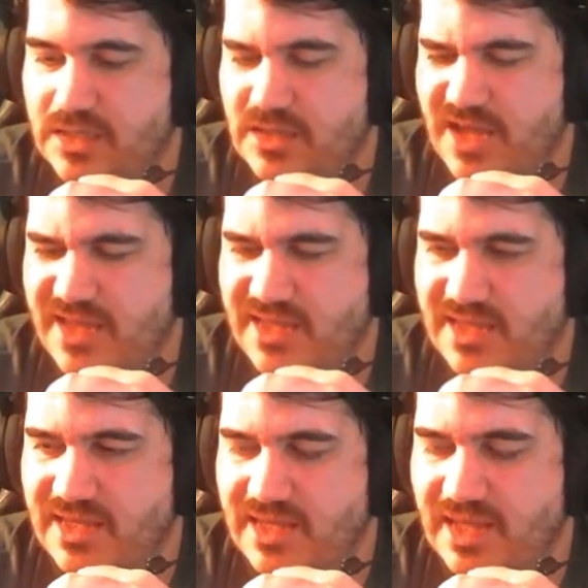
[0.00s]
not
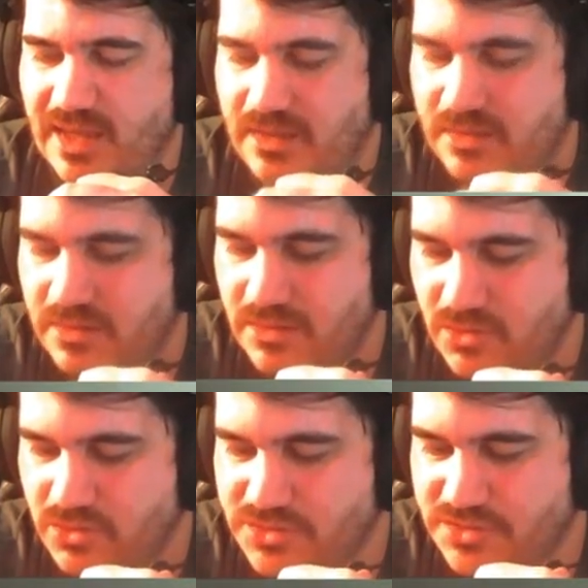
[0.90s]
inn
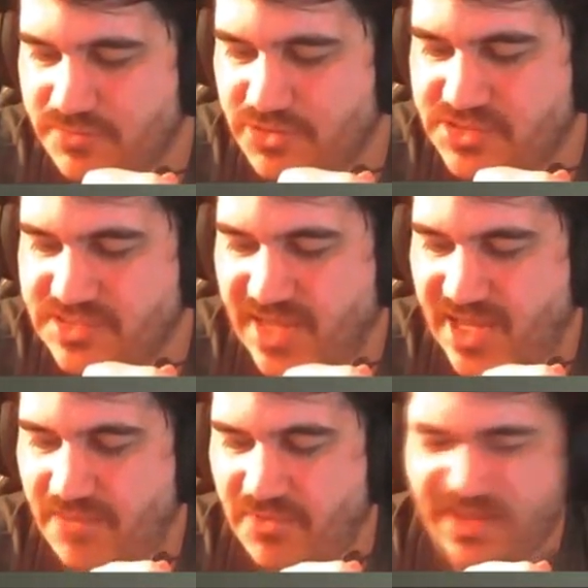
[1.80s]
per
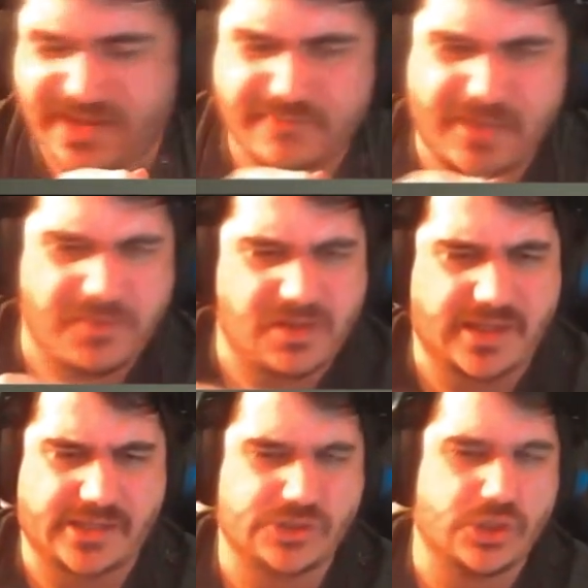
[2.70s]
se, but like maybe
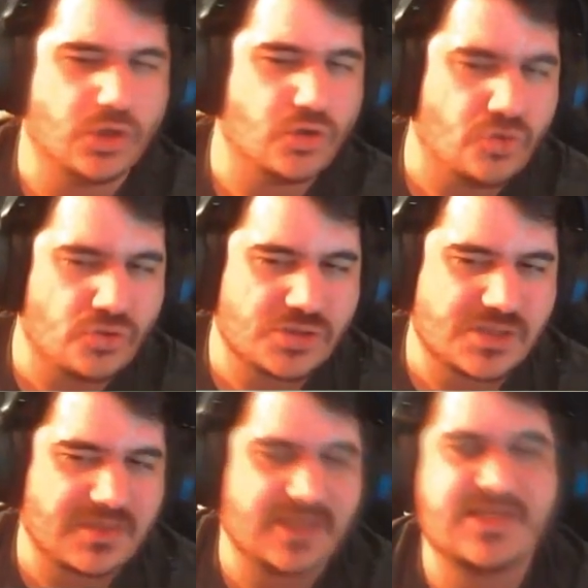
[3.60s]
like a saloon or
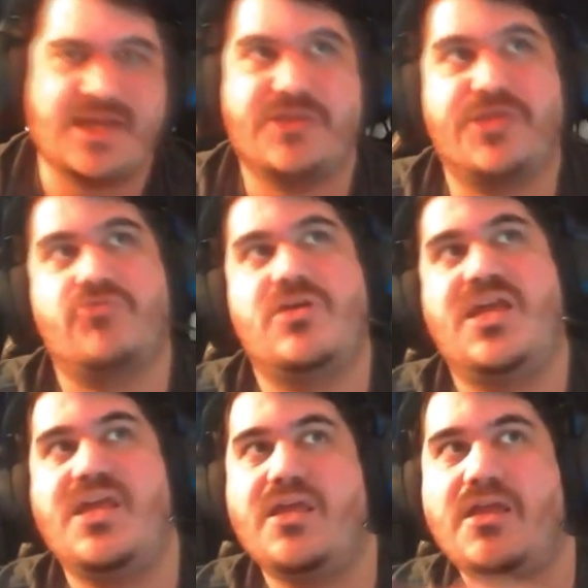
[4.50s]
something. It's like
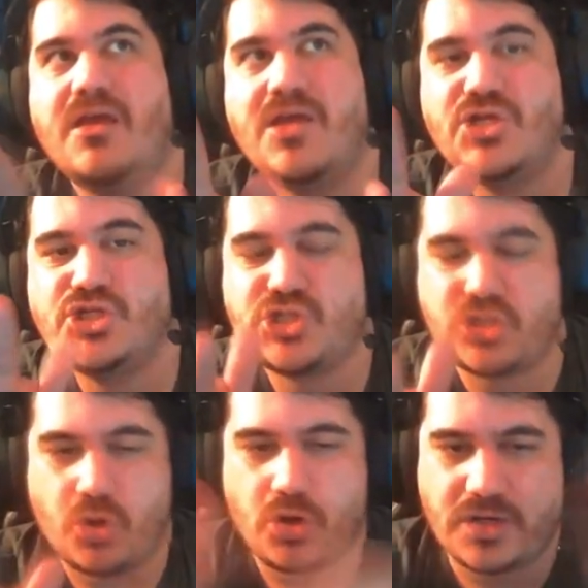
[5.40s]
3
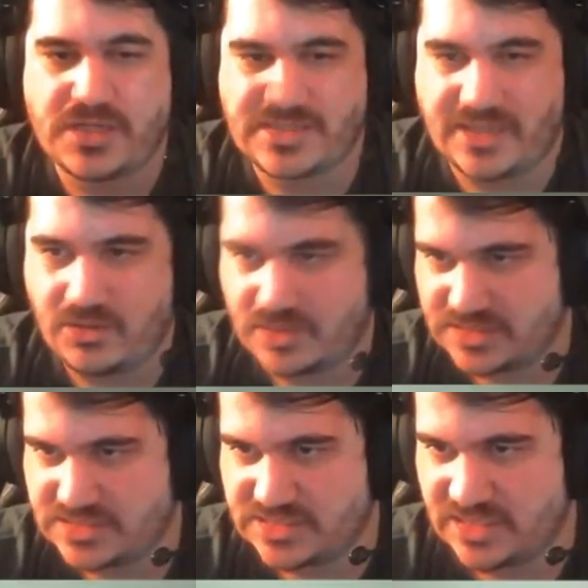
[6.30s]
stories that you can
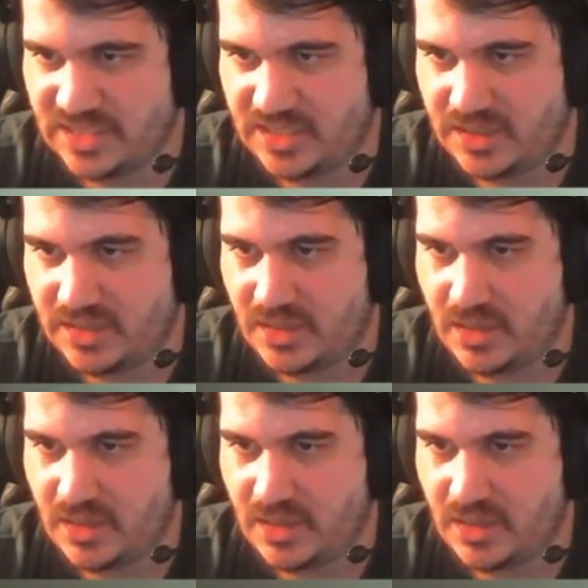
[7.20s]
see,